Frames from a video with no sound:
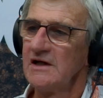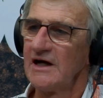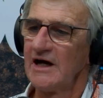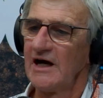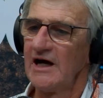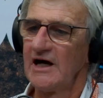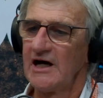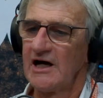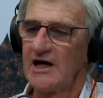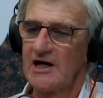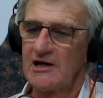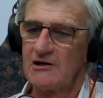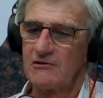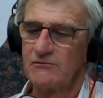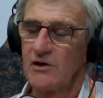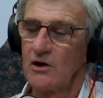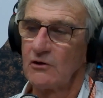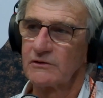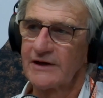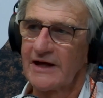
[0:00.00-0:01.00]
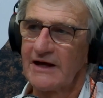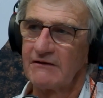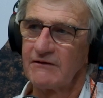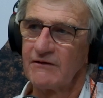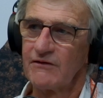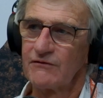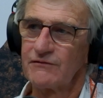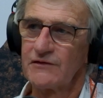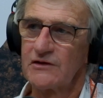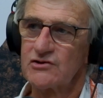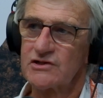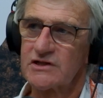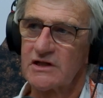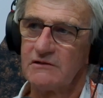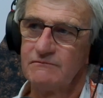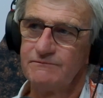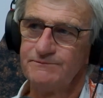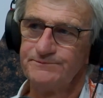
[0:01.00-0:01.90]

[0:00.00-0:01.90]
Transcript: rolled out in the future.